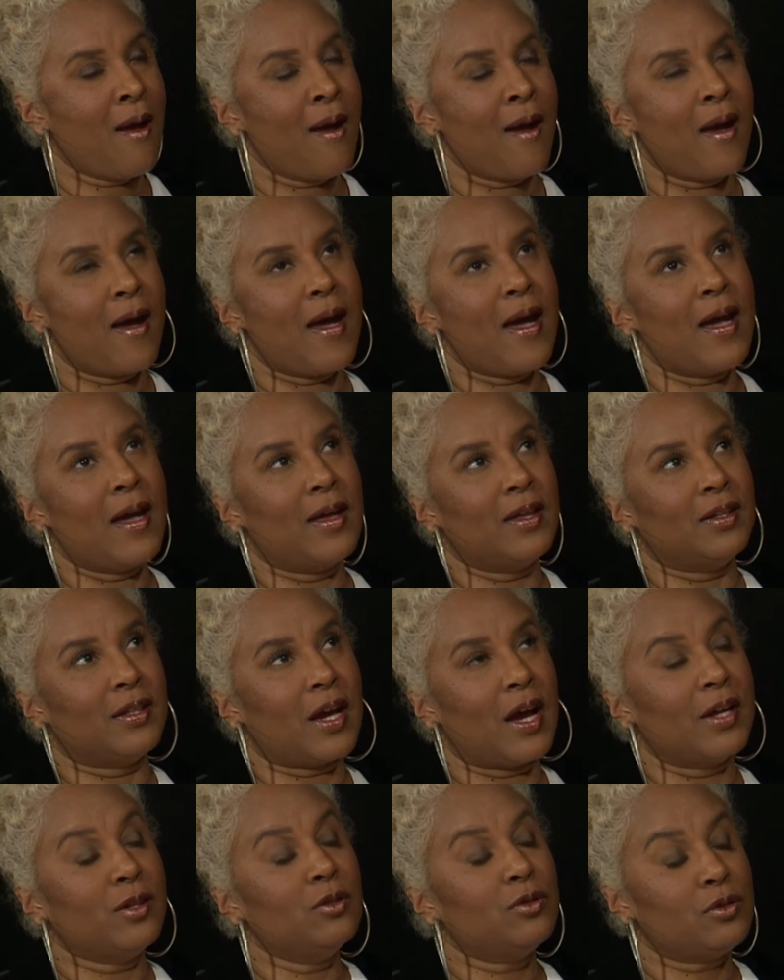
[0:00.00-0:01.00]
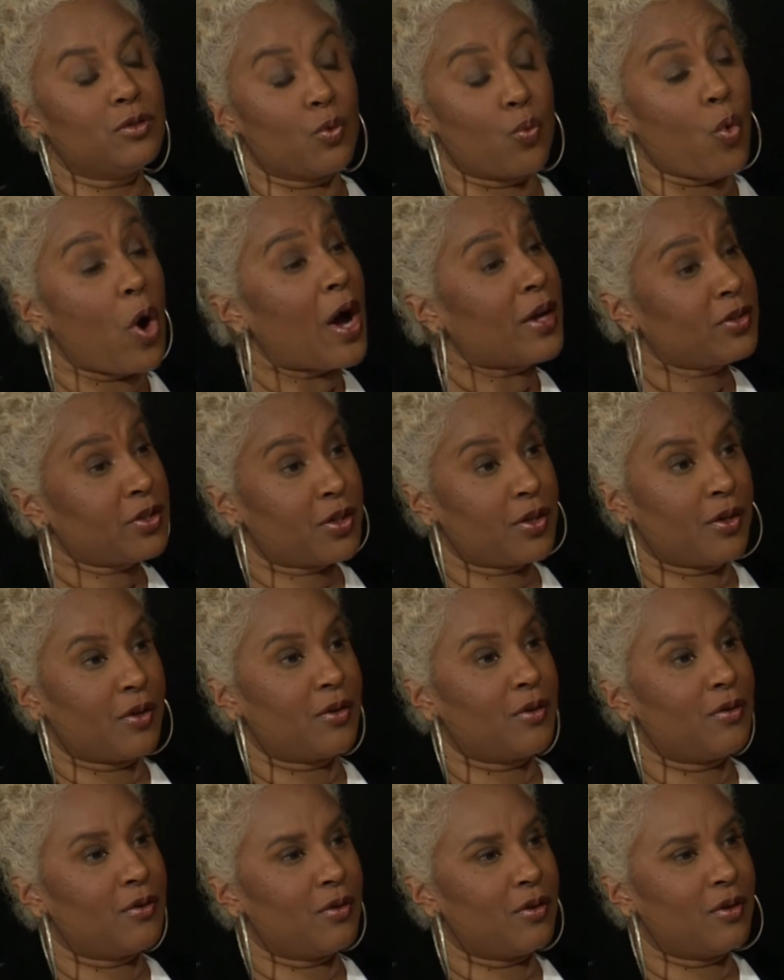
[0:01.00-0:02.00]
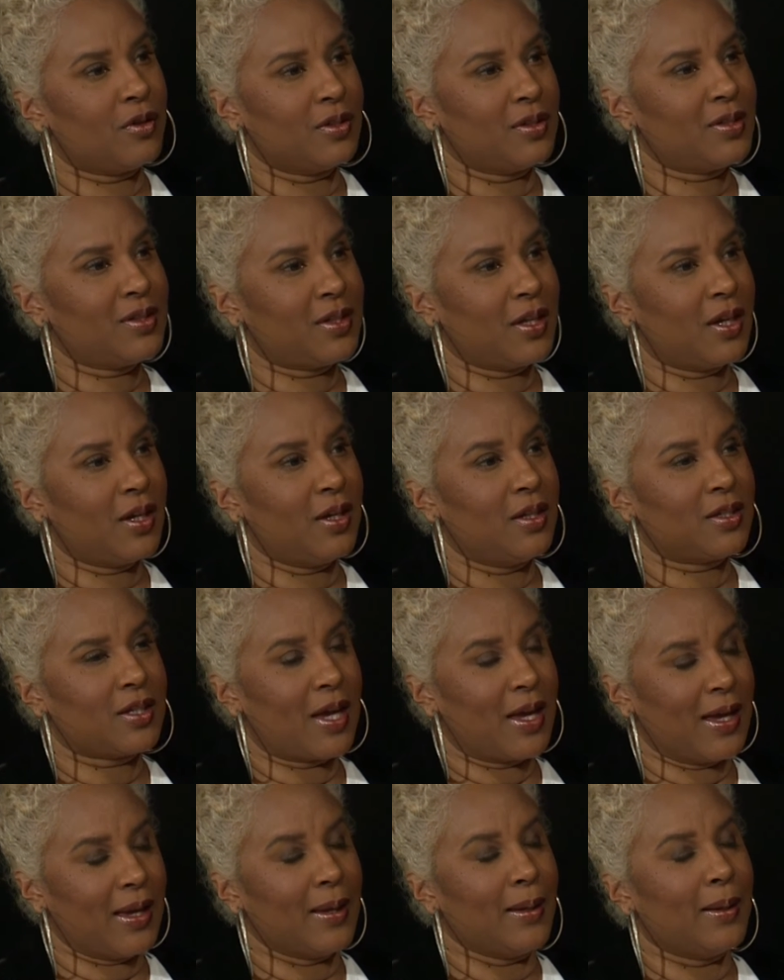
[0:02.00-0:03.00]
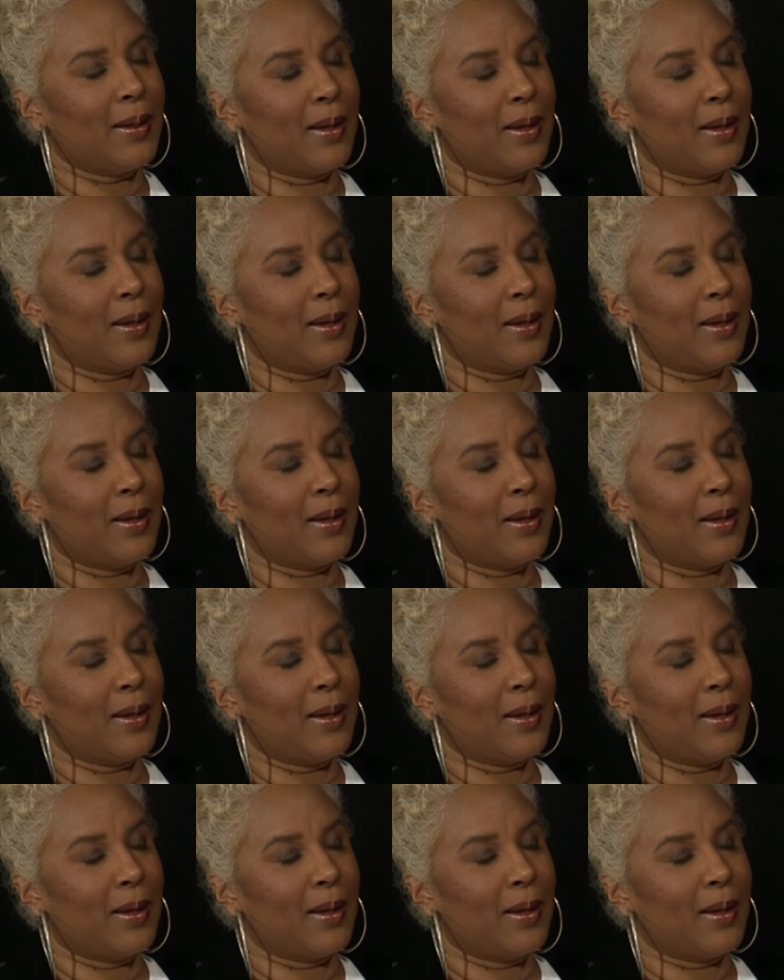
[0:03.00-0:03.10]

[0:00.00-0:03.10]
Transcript: And I used to watch her on stage and